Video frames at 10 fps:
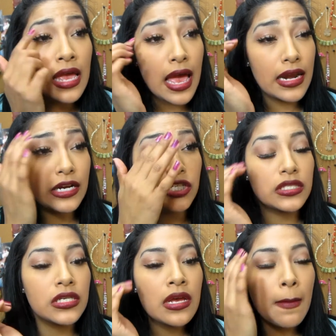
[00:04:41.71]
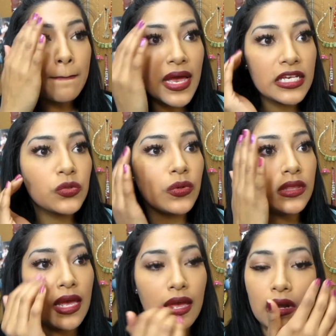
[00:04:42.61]
and I just messed with
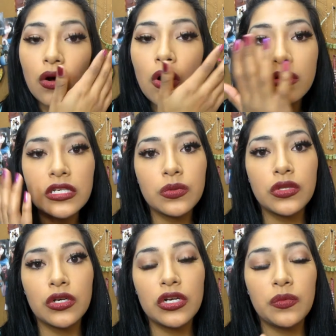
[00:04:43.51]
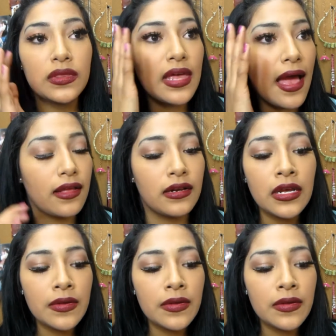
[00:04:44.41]
it and oh, this would look good with that and